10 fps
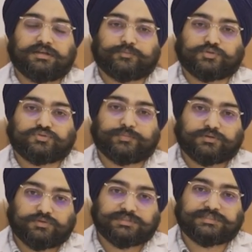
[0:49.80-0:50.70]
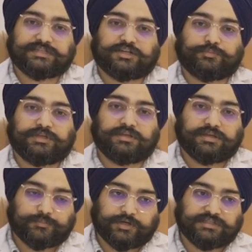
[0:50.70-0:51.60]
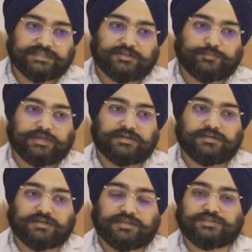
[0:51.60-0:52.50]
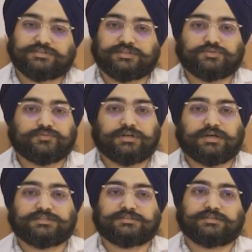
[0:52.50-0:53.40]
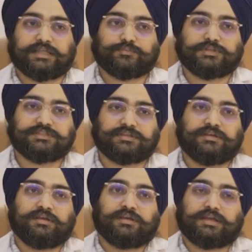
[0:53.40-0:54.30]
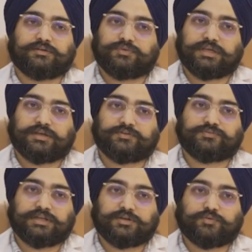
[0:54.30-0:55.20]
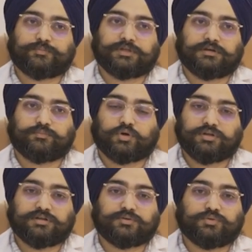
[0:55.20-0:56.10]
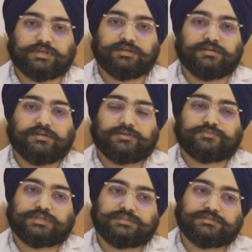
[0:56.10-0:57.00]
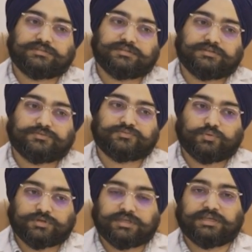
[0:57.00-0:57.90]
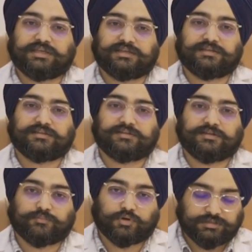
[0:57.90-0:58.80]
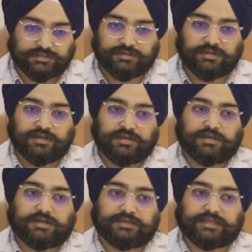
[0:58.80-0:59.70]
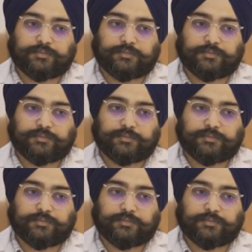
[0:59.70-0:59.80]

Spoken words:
laparoscopic cholecystectomy, appendicectomy and hernia surgeries over last 10 months. And we have well-equipped modular OT with 4K monitor and